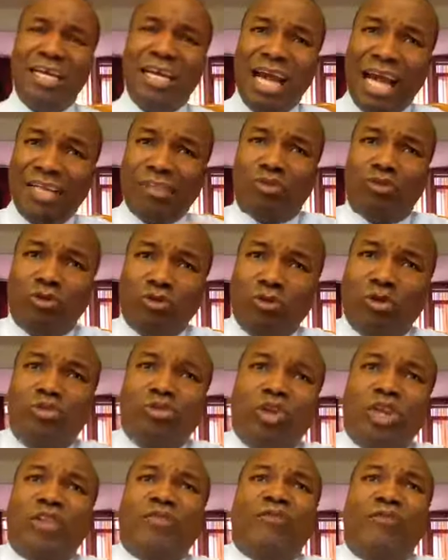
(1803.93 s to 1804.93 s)
I ju- don't
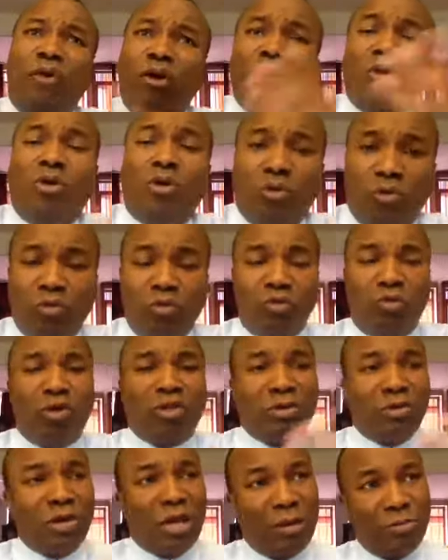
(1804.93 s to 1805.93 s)
just follow what
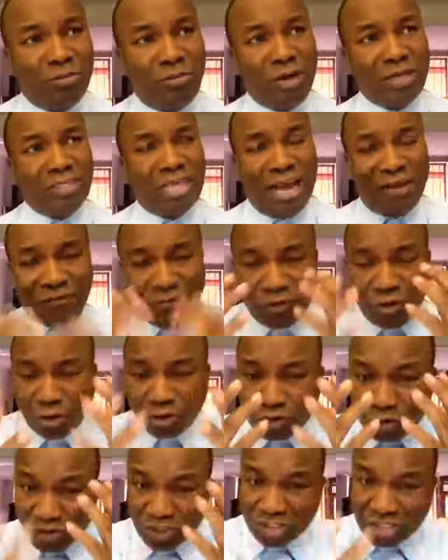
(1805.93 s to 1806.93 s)
other people are saying. I've
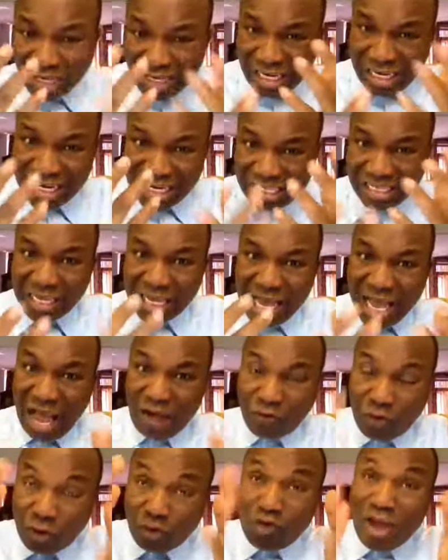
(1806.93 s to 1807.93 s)
got to study it.
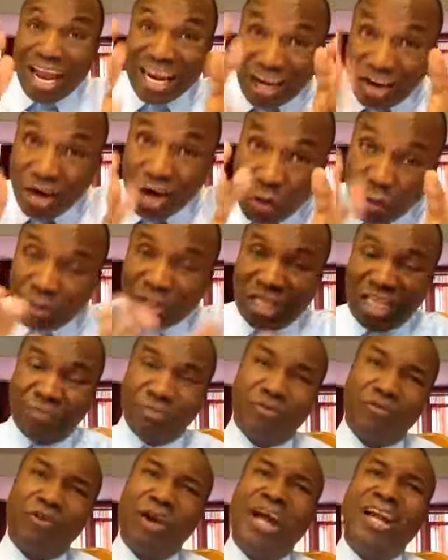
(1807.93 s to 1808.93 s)
I've got to agree with it
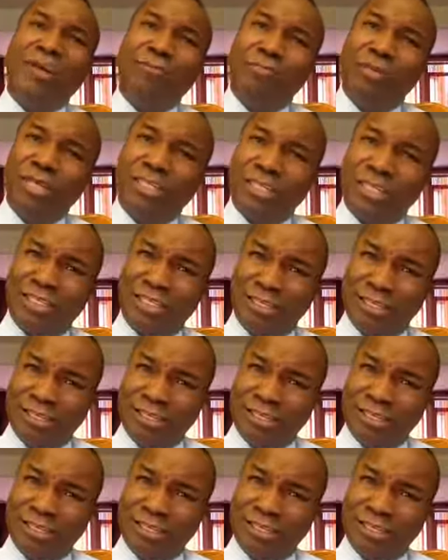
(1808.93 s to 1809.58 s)
before I repeat it.